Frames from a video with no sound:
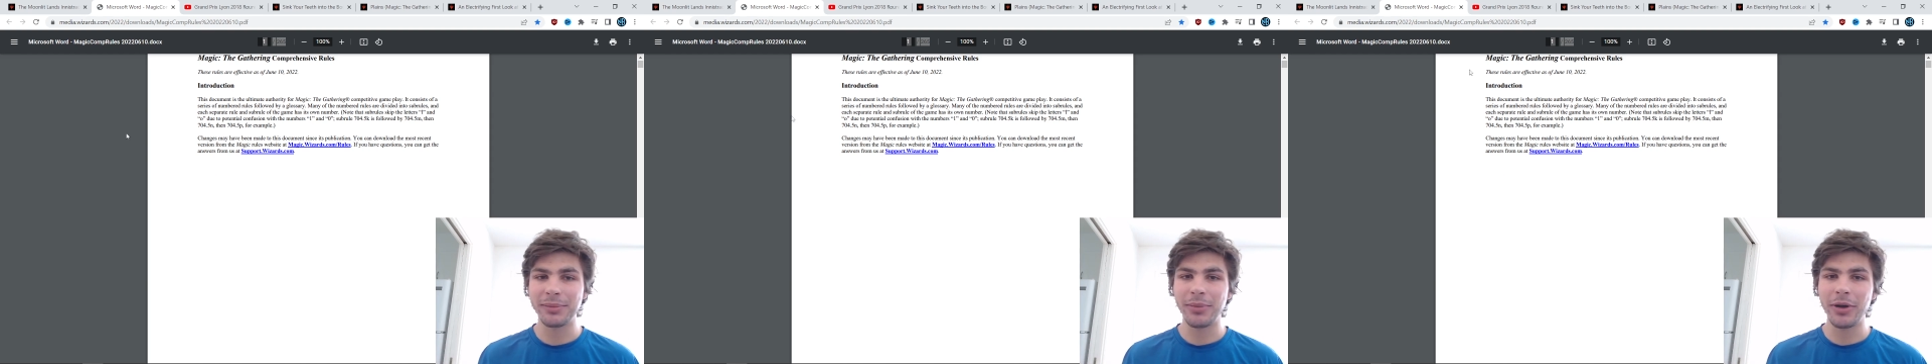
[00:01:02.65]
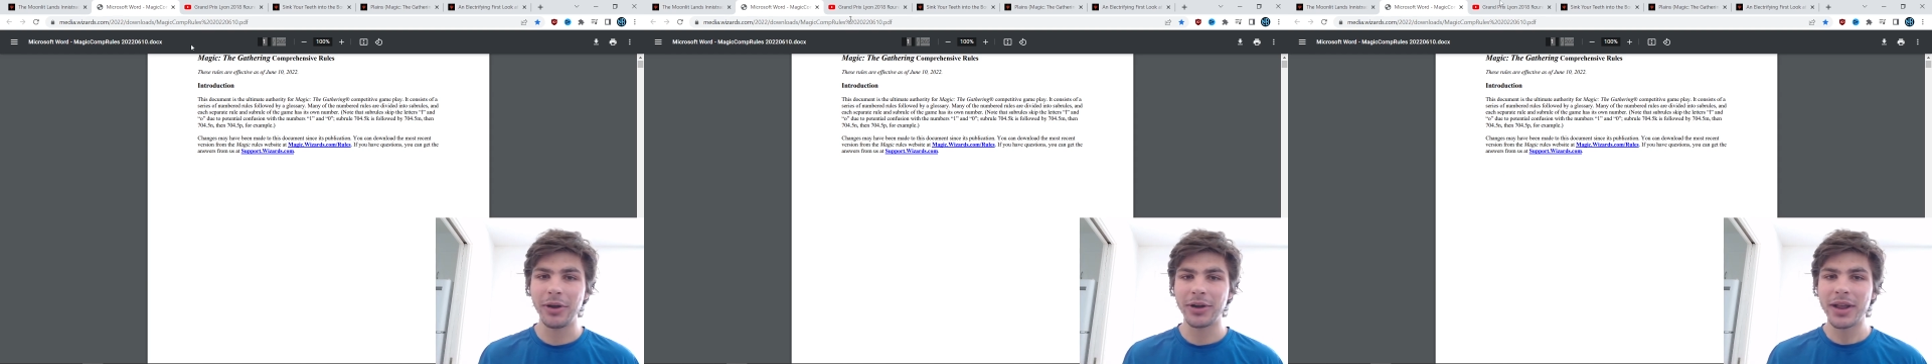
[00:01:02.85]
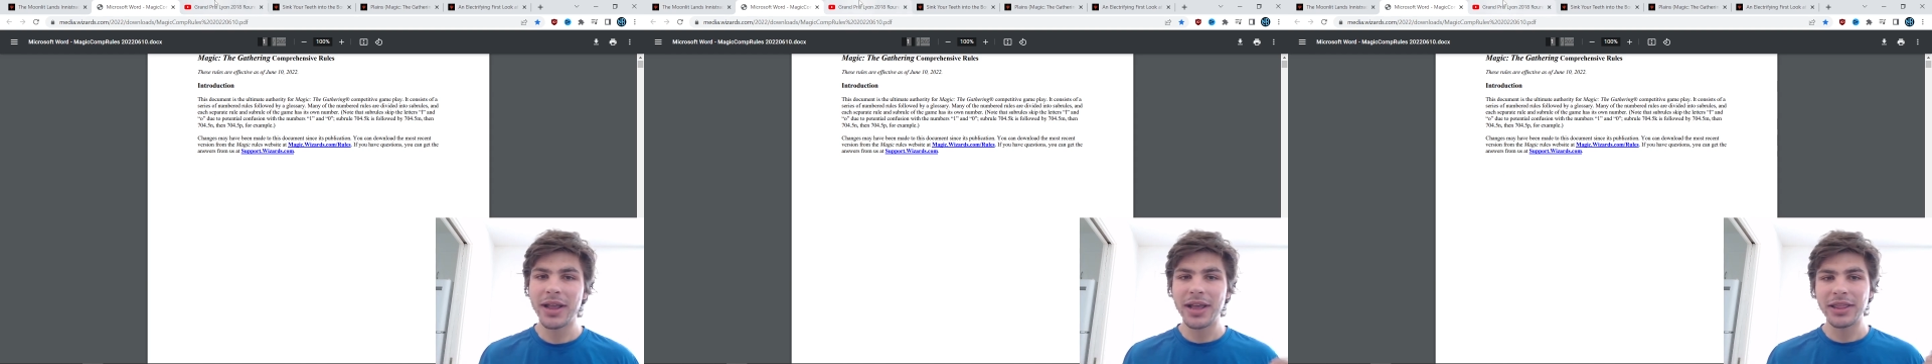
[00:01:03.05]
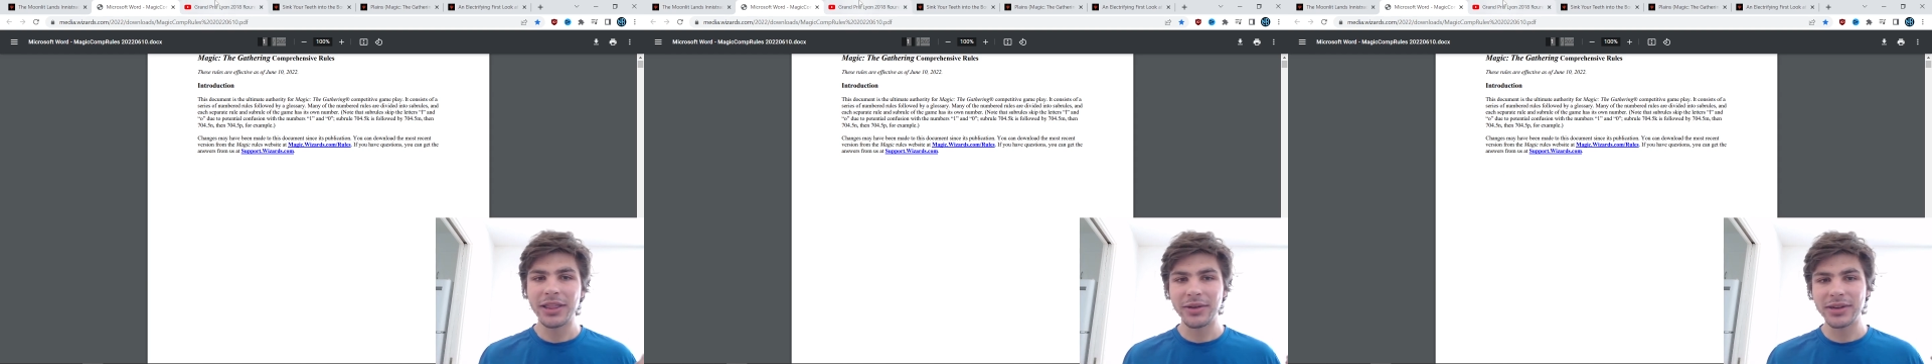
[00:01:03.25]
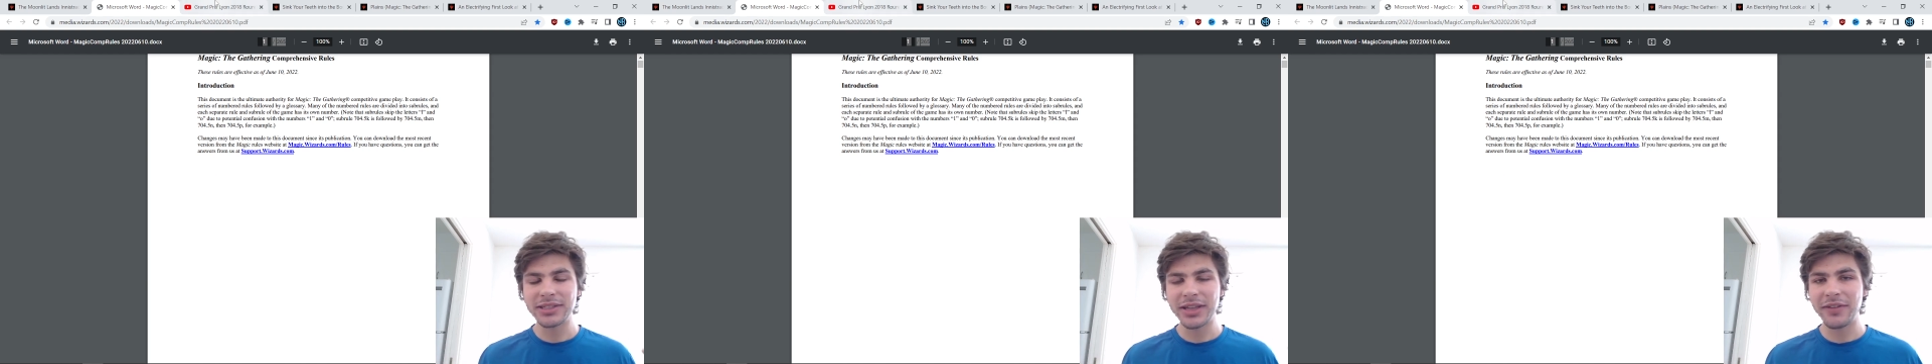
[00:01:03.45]
apart.
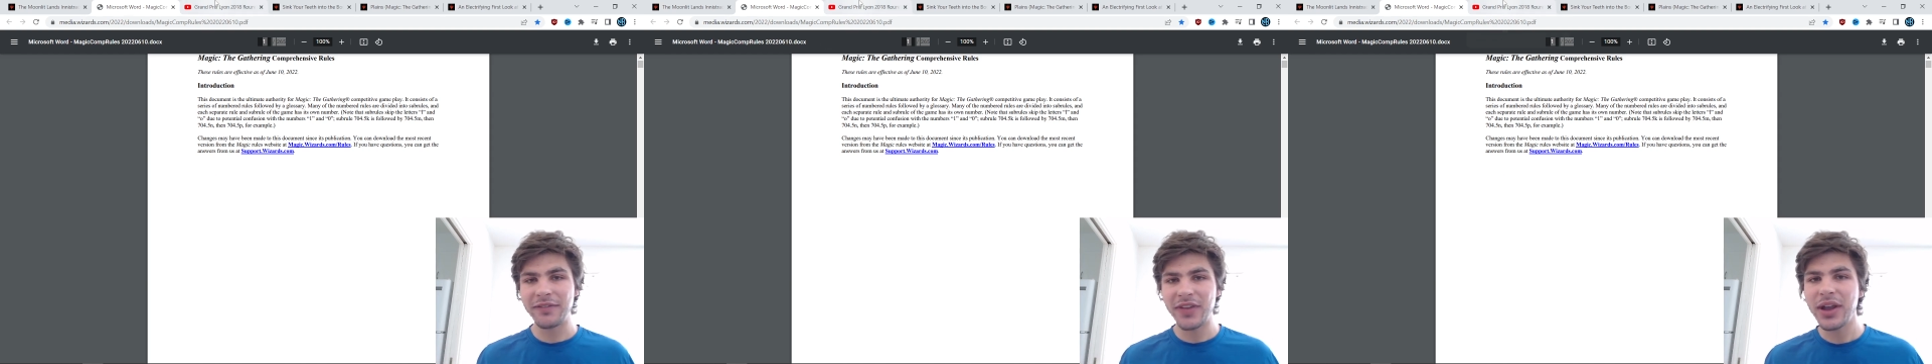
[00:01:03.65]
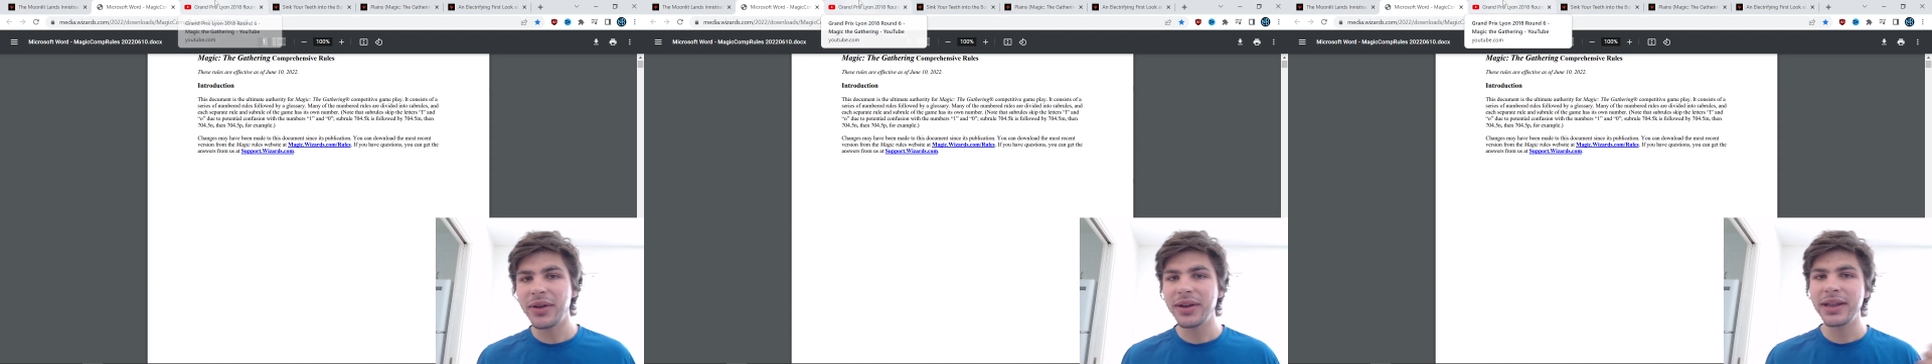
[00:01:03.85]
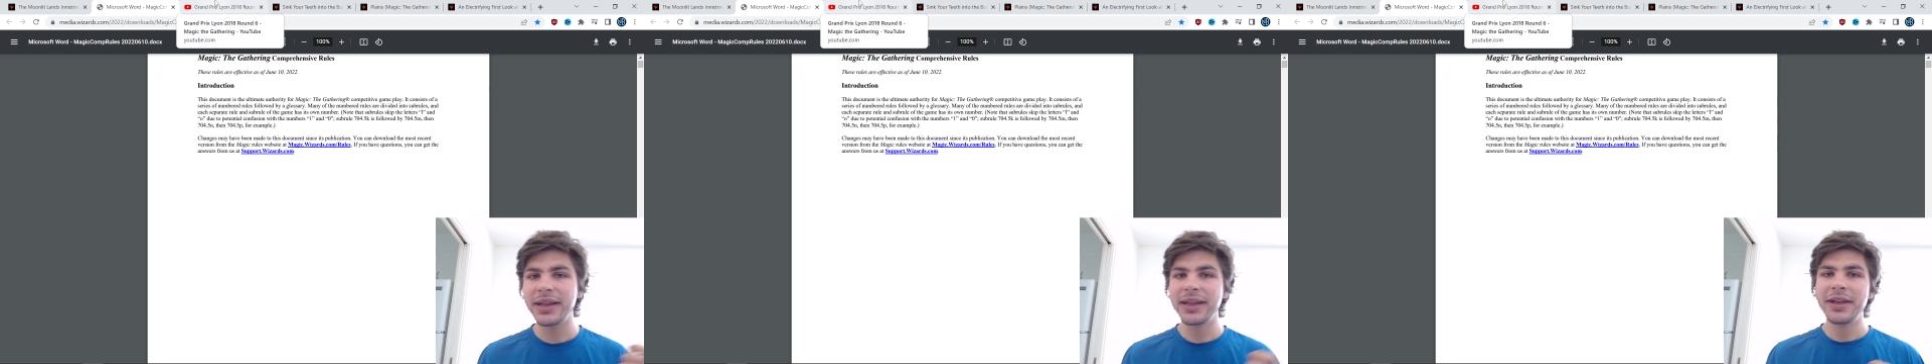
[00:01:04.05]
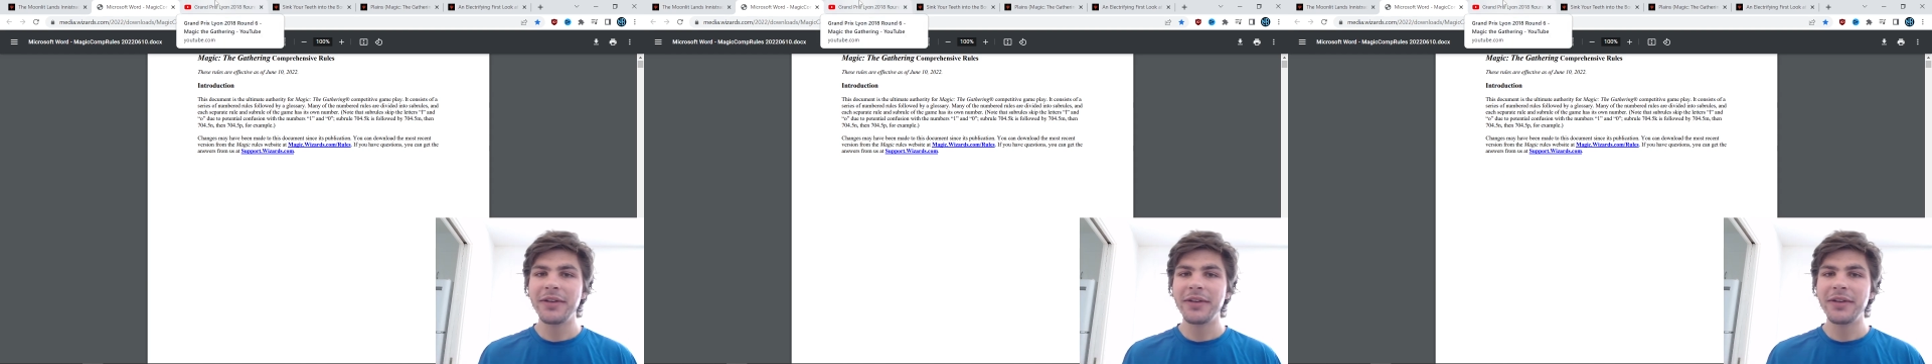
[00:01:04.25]
There is a very